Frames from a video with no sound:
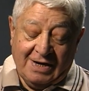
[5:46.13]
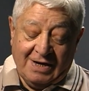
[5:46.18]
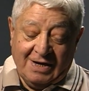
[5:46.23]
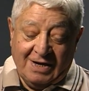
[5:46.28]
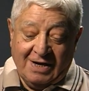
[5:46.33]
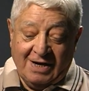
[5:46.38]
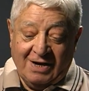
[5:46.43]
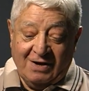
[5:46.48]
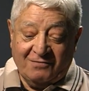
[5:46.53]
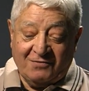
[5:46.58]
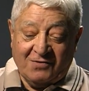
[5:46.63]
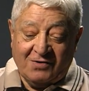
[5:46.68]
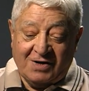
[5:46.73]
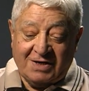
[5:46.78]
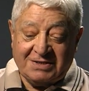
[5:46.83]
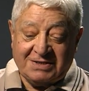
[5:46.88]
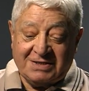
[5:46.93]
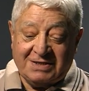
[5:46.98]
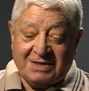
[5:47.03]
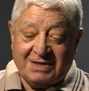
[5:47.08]
Of
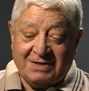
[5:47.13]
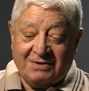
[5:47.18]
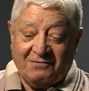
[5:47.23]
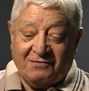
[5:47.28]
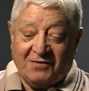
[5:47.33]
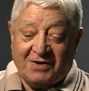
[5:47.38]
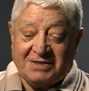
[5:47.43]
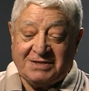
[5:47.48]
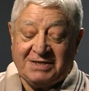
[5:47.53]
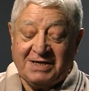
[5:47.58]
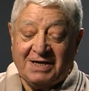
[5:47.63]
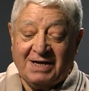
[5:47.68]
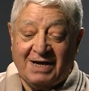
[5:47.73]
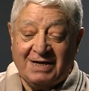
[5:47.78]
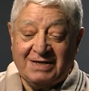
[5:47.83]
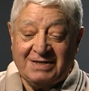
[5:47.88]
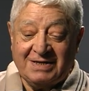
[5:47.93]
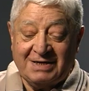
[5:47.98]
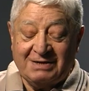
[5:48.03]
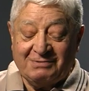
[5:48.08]
course, the first thing I
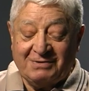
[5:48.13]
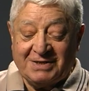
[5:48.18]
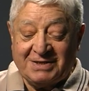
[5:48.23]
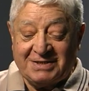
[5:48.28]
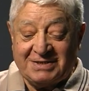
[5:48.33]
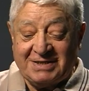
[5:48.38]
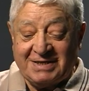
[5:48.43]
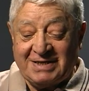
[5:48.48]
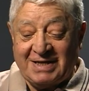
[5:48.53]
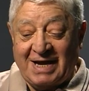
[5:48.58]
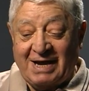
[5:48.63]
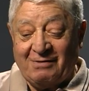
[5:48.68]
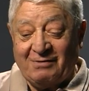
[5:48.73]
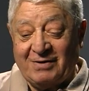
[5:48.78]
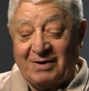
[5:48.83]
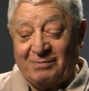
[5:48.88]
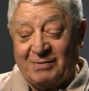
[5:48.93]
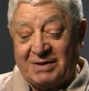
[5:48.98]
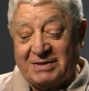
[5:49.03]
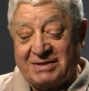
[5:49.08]
did was sit down with
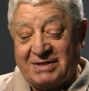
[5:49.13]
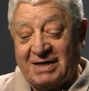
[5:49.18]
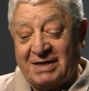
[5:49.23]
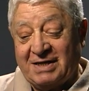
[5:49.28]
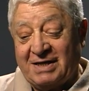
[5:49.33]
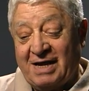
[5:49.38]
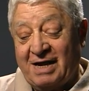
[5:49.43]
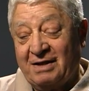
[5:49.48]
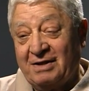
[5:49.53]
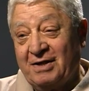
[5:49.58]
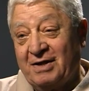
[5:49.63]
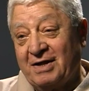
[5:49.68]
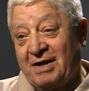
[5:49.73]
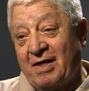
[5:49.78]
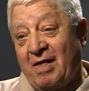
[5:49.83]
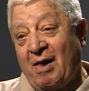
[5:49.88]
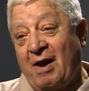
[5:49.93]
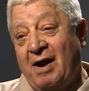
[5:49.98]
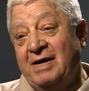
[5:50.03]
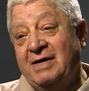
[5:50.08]
him and said, "Now look,
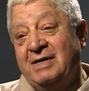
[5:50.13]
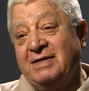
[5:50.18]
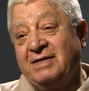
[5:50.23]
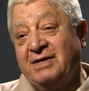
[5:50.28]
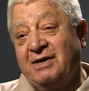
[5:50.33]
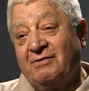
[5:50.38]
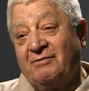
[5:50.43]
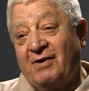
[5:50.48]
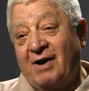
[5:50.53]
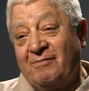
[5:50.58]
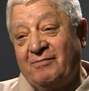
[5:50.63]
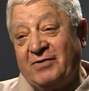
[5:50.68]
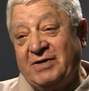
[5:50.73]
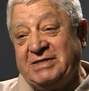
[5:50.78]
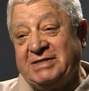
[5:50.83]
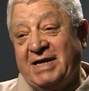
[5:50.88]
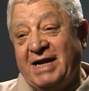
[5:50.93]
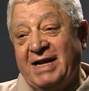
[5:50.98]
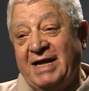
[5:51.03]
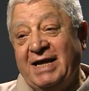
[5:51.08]
you're
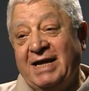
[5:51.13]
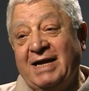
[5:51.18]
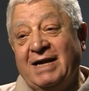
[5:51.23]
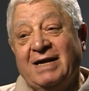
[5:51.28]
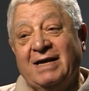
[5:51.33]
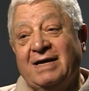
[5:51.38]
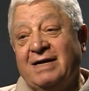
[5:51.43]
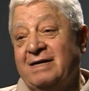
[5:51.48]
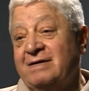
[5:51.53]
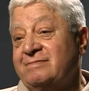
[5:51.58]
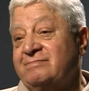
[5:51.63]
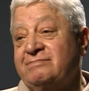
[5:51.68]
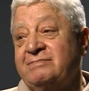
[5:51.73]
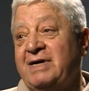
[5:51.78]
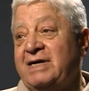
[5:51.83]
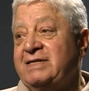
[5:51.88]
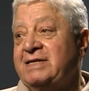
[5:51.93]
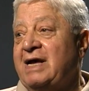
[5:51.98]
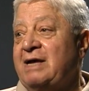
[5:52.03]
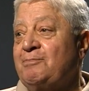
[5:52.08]
representing."
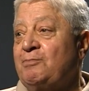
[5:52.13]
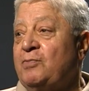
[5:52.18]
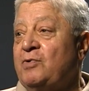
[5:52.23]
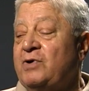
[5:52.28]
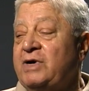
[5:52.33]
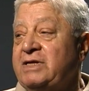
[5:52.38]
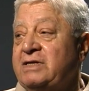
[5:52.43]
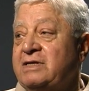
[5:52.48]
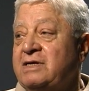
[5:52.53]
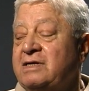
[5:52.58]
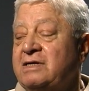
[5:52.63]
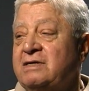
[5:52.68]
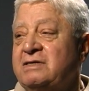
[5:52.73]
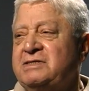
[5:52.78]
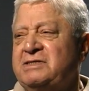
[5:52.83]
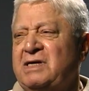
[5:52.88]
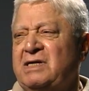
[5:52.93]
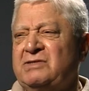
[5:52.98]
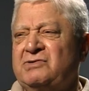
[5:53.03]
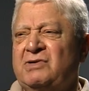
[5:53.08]
At that point, the
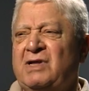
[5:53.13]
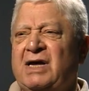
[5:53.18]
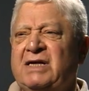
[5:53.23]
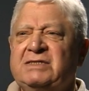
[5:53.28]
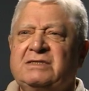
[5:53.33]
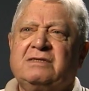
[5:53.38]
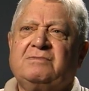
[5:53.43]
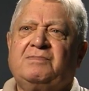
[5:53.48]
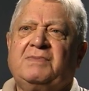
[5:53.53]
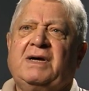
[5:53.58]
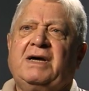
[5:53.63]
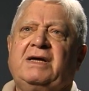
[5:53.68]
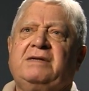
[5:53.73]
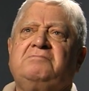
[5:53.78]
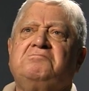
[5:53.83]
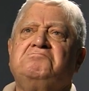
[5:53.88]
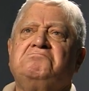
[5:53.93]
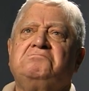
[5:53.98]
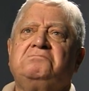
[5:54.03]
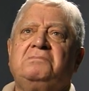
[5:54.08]
Central Islip had
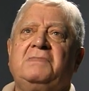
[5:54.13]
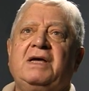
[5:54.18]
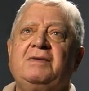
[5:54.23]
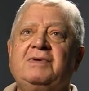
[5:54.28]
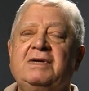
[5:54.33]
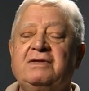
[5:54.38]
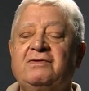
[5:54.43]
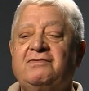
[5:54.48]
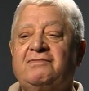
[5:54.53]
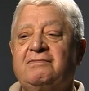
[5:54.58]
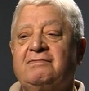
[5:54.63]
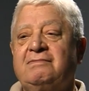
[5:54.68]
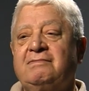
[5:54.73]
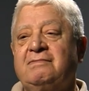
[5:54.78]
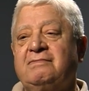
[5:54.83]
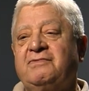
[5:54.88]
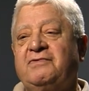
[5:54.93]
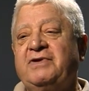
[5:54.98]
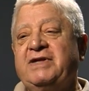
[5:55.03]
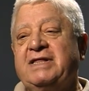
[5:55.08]
maybe
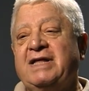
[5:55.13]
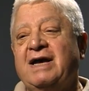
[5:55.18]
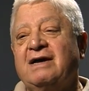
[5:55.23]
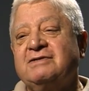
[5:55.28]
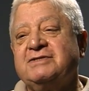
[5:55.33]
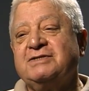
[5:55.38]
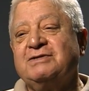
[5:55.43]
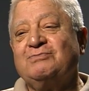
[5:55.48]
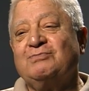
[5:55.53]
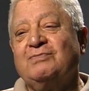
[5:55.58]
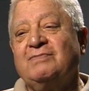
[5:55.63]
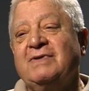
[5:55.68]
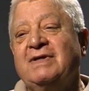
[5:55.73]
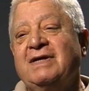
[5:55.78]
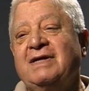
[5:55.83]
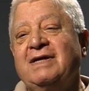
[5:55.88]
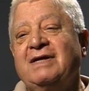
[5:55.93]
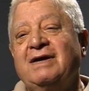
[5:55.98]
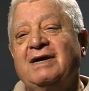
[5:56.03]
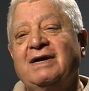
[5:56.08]
3,000
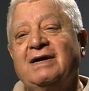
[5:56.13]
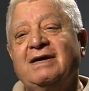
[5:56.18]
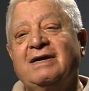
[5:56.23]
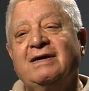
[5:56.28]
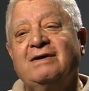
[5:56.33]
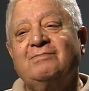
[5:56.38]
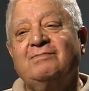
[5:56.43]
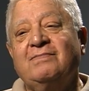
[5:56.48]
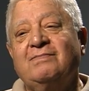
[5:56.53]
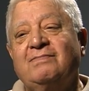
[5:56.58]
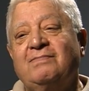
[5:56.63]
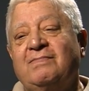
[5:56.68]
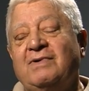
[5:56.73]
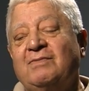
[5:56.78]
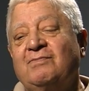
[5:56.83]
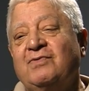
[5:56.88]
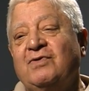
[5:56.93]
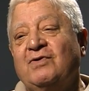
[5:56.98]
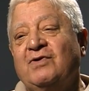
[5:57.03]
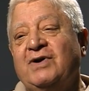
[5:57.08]

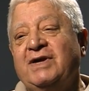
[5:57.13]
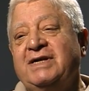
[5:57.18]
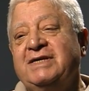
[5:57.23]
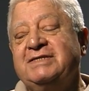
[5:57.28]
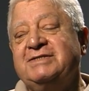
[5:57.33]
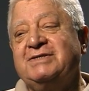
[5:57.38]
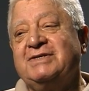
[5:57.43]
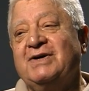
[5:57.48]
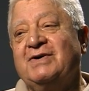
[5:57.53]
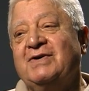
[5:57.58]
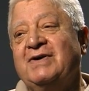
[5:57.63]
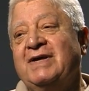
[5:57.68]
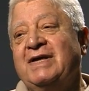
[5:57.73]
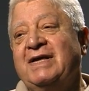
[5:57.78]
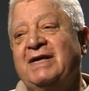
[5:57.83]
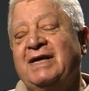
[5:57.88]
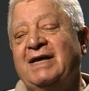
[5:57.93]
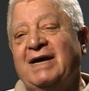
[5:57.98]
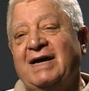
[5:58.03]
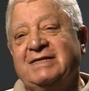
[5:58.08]
employees. So
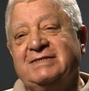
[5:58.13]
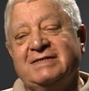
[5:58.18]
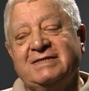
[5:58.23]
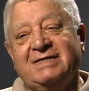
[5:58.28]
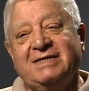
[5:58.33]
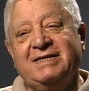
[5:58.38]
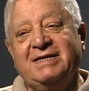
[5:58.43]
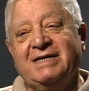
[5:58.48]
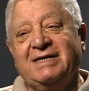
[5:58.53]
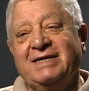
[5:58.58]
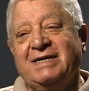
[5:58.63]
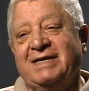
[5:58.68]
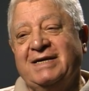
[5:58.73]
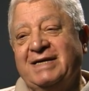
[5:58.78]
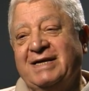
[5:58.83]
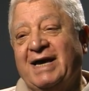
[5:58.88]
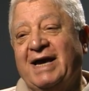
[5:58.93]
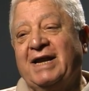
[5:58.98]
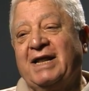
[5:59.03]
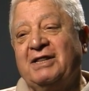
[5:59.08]
I said, you
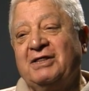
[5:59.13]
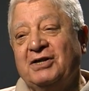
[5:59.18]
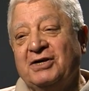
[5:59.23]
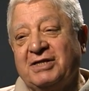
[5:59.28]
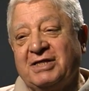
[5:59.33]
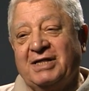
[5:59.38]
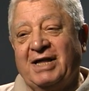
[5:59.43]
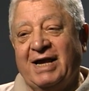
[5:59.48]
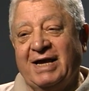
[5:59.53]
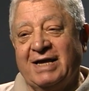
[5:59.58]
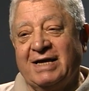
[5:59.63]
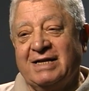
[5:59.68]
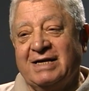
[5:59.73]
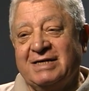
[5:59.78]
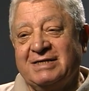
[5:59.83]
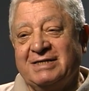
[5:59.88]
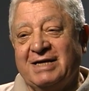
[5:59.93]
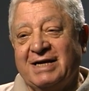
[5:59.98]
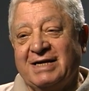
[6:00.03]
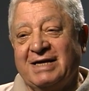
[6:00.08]
got to look like an
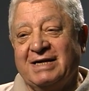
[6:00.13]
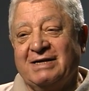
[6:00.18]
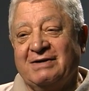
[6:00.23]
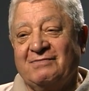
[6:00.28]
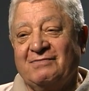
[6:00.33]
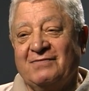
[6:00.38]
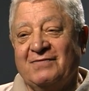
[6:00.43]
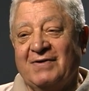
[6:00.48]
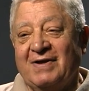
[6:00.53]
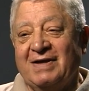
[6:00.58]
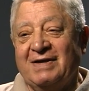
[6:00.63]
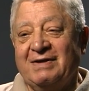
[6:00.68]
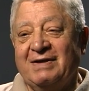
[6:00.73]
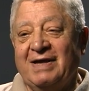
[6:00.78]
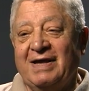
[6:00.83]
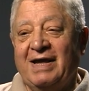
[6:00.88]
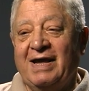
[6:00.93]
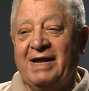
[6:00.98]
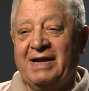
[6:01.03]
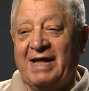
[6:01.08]
executive
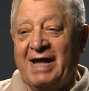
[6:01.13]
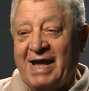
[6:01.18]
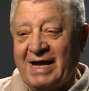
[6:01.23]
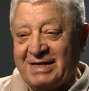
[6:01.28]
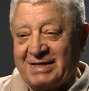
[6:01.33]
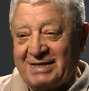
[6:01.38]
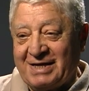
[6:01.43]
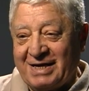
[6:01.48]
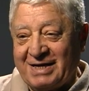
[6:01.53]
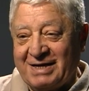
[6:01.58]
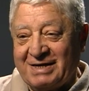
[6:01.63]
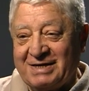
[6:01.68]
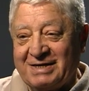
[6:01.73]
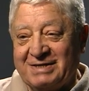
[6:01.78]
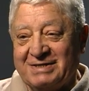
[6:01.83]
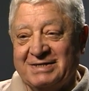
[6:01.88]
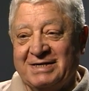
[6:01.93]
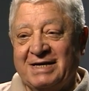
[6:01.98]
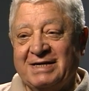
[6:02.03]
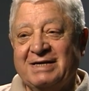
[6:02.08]
and act like an
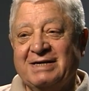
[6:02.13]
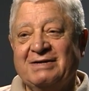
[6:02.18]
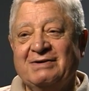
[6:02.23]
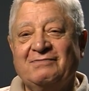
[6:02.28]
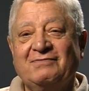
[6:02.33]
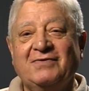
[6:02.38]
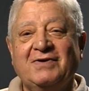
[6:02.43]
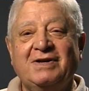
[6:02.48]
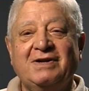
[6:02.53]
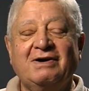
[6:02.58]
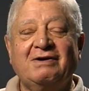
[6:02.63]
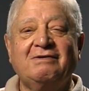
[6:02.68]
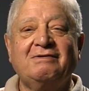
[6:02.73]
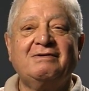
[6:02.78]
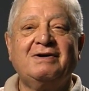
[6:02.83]
executive, you know,